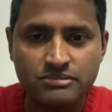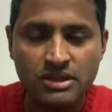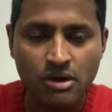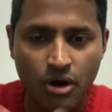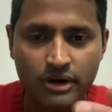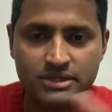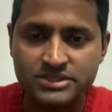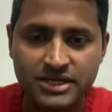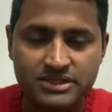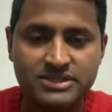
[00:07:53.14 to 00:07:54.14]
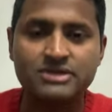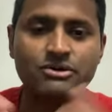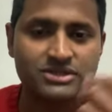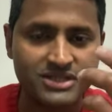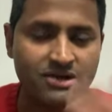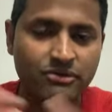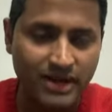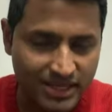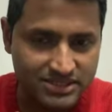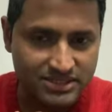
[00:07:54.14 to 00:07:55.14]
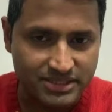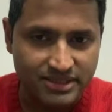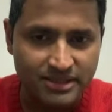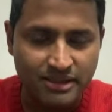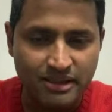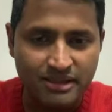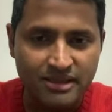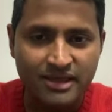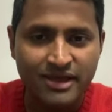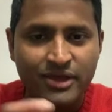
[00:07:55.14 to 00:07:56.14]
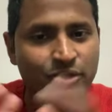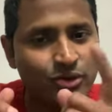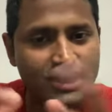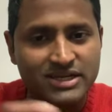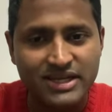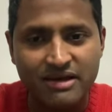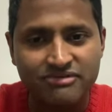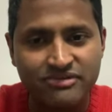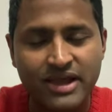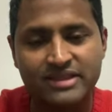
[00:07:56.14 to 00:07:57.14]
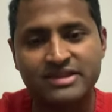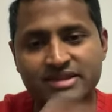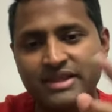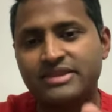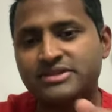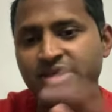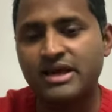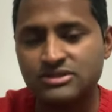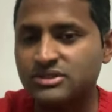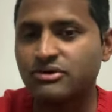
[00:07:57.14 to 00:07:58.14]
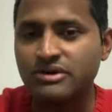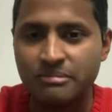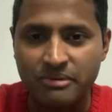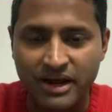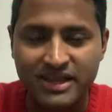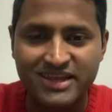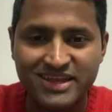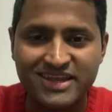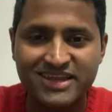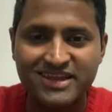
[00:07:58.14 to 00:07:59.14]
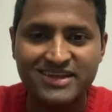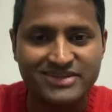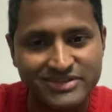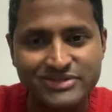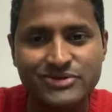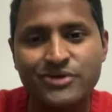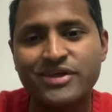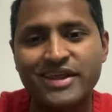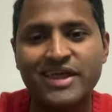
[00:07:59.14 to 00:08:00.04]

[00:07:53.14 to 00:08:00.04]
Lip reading: on a chair, sitting on a chair, relaxing, you actually have faith that the chair is not going to break. Did you know that?